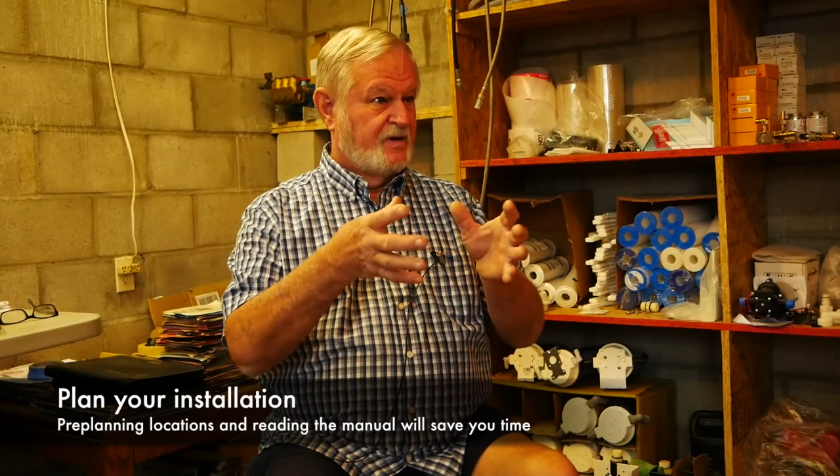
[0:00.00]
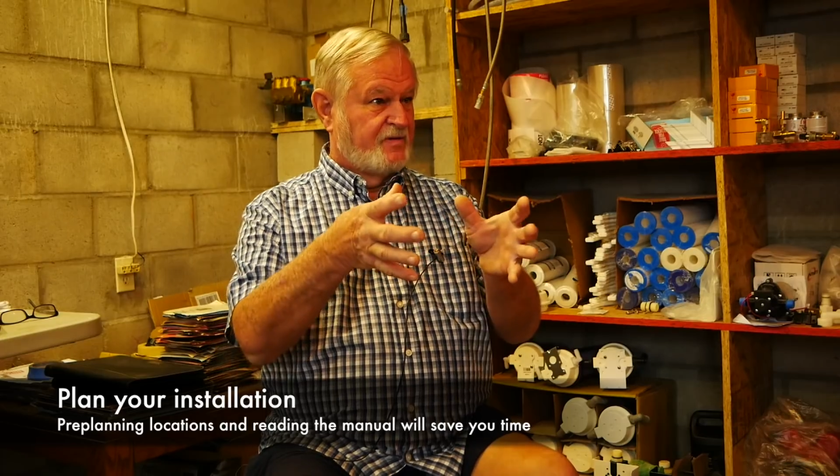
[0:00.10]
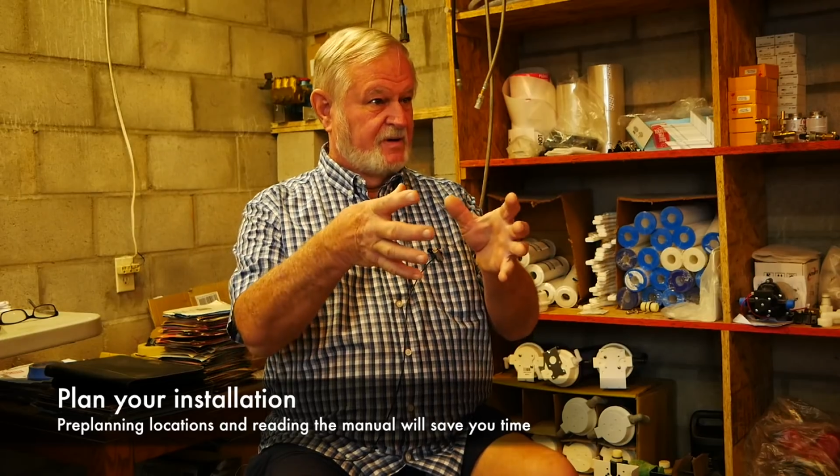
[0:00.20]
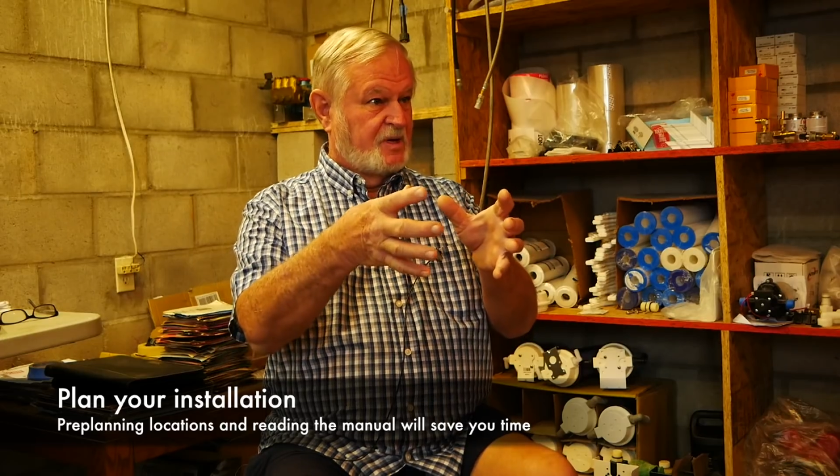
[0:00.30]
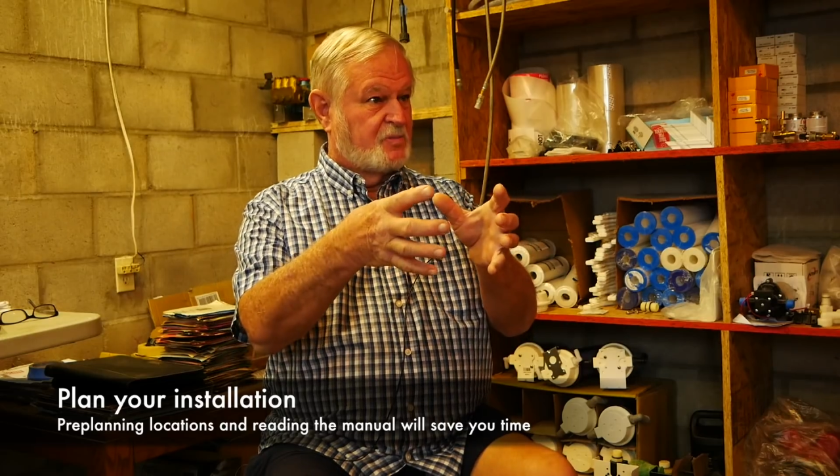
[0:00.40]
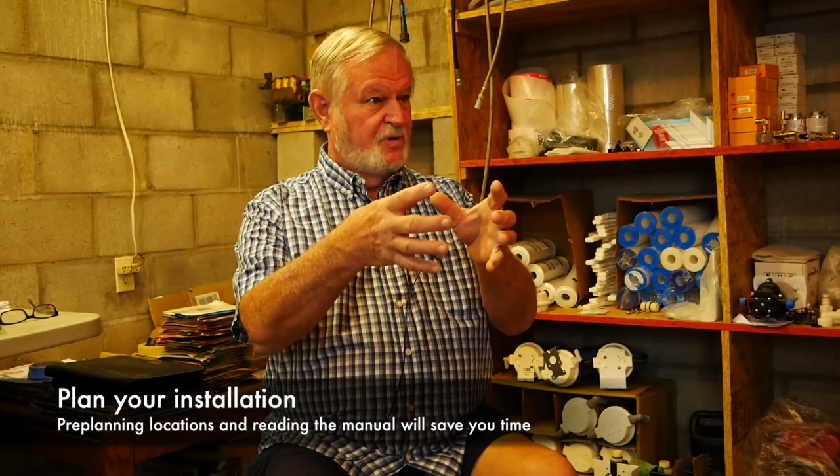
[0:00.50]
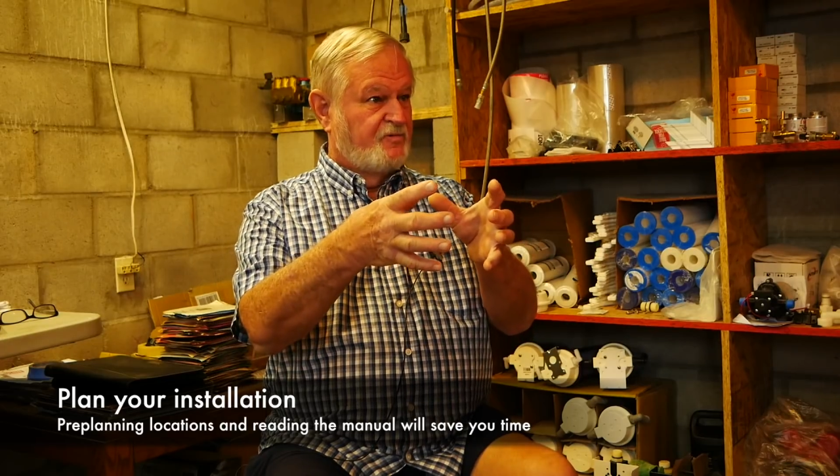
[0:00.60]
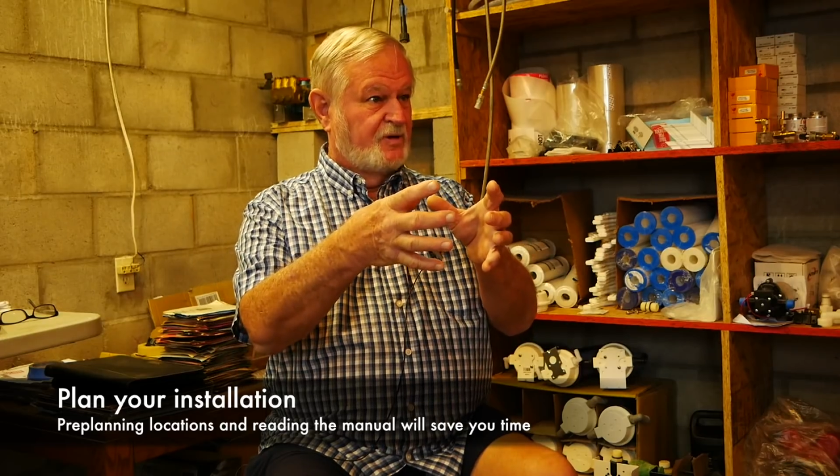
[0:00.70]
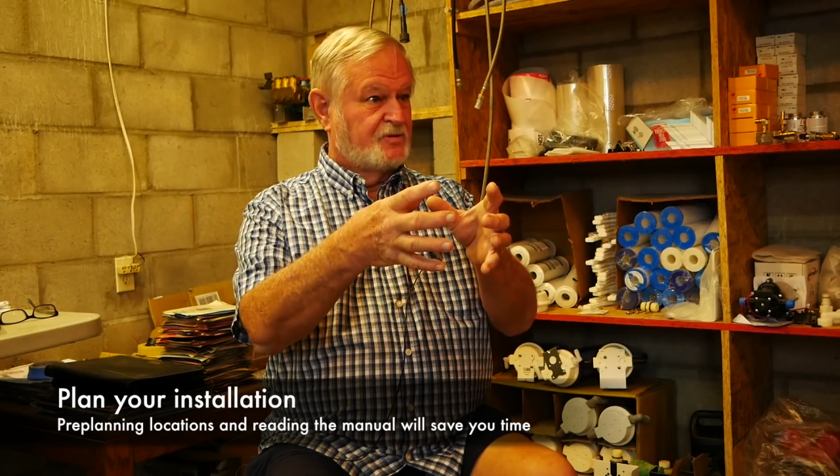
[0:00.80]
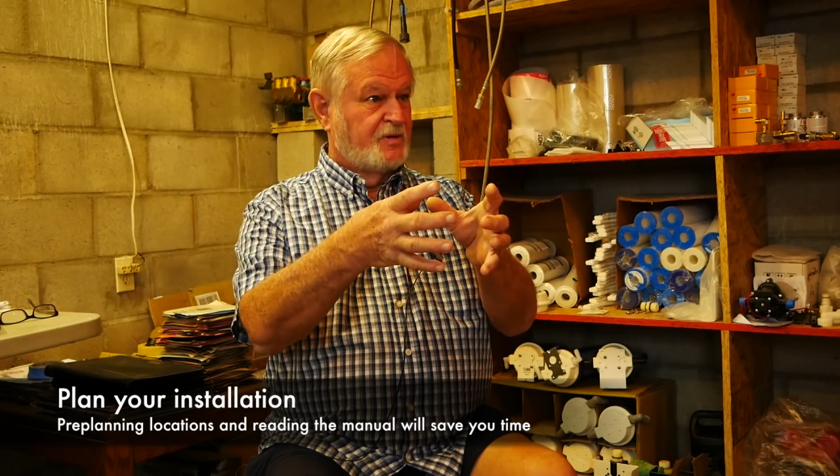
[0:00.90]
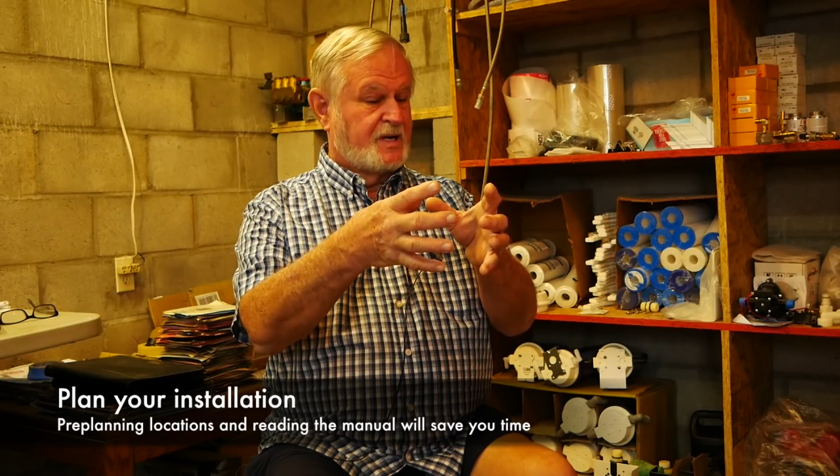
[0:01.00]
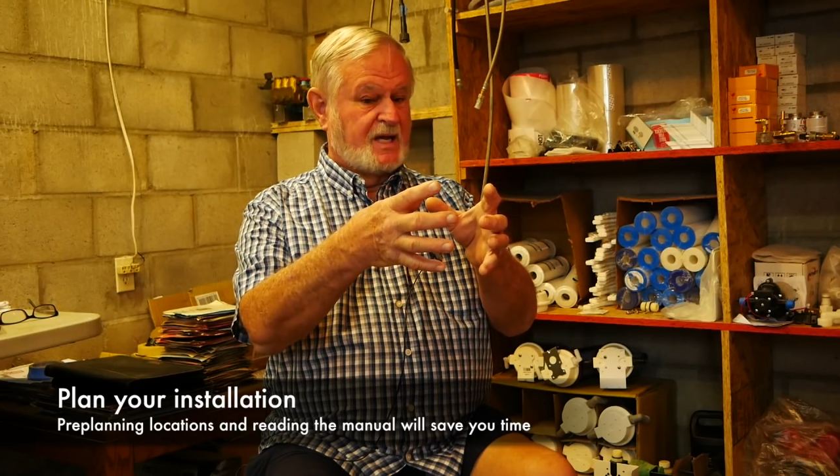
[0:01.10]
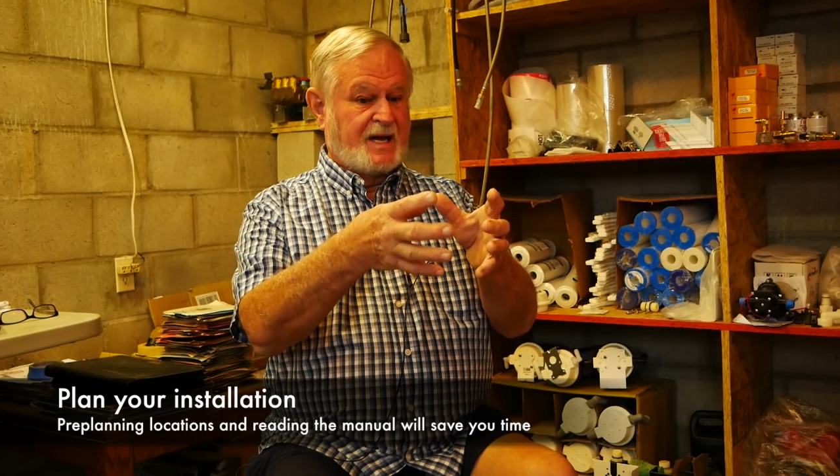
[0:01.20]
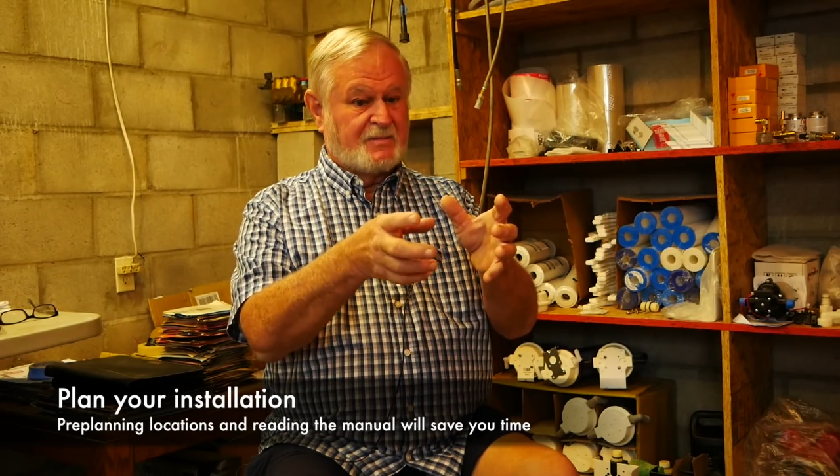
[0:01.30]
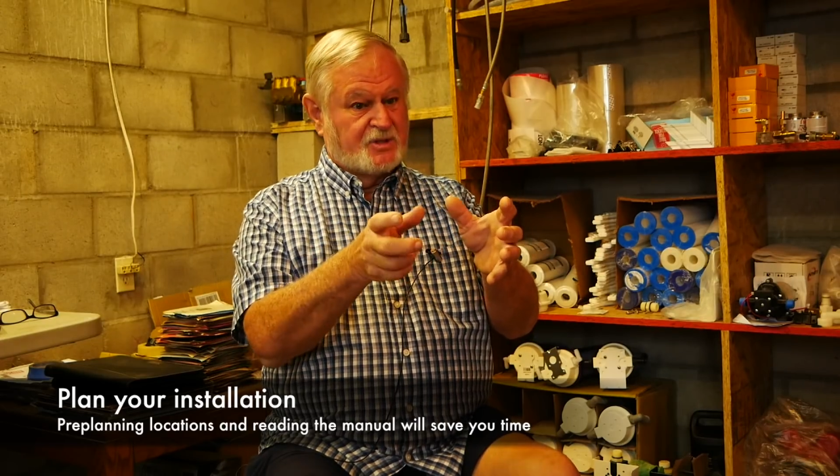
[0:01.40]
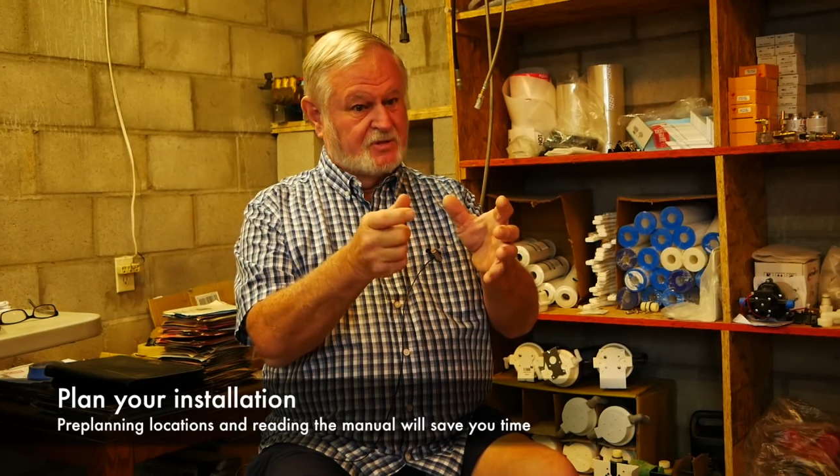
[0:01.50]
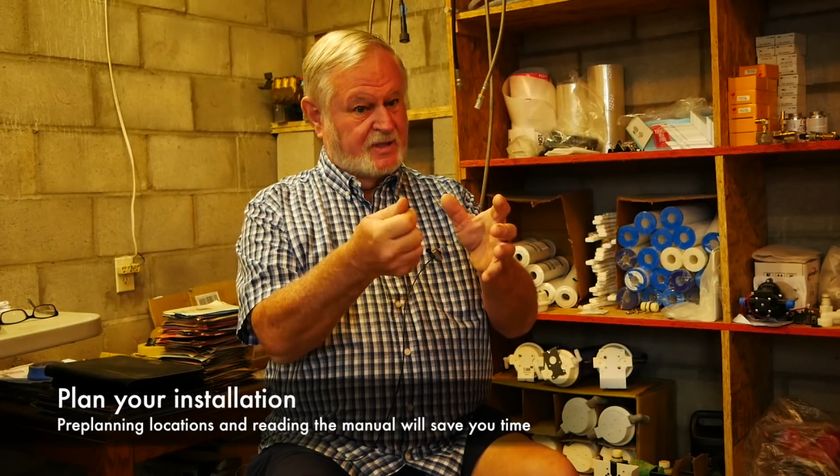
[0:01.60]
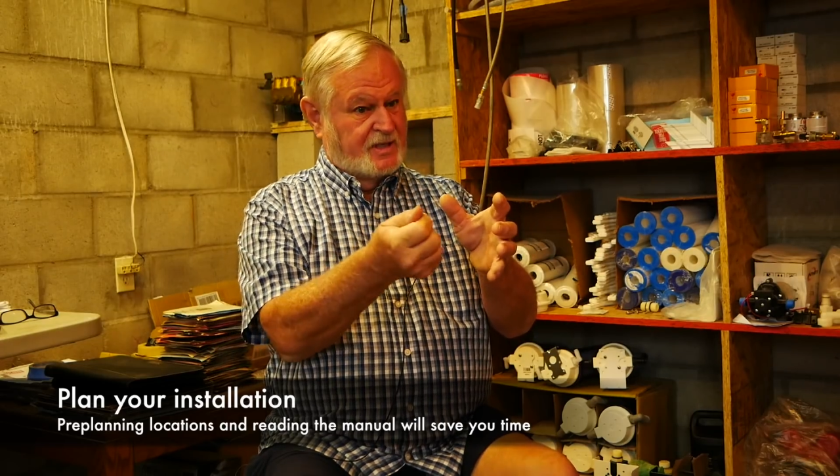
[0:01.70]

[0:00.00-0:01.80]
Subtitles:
I've got my pre-filter in a cabinet so I can